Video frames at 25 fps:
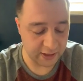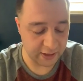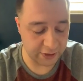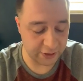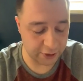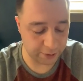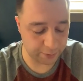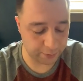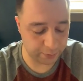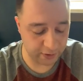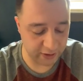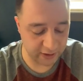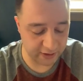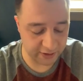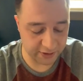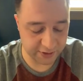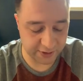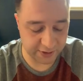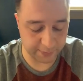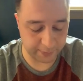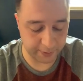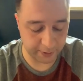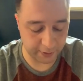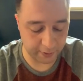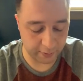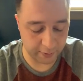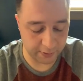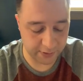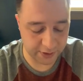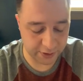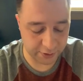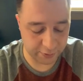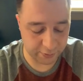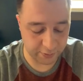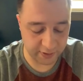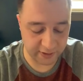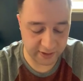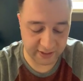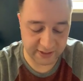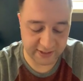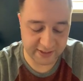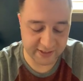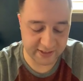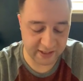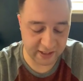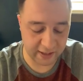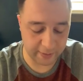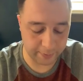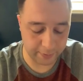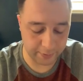He took pride in his appearance and treated any
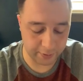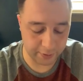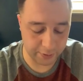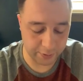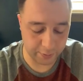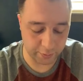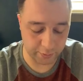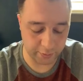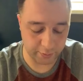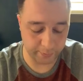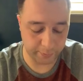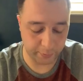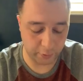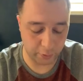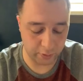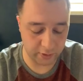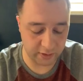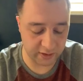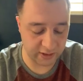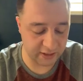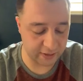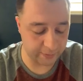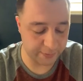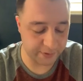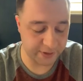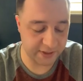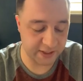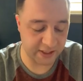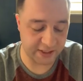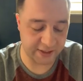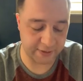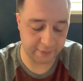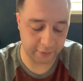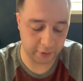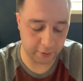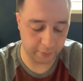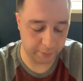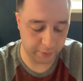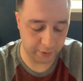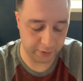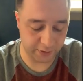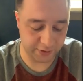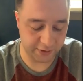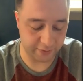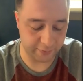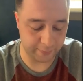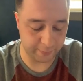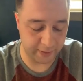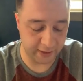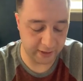sloppiness with a borderline
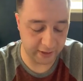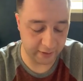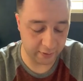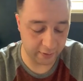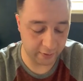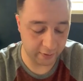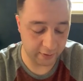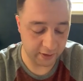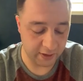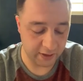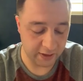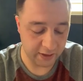obsessive-compulsive manner.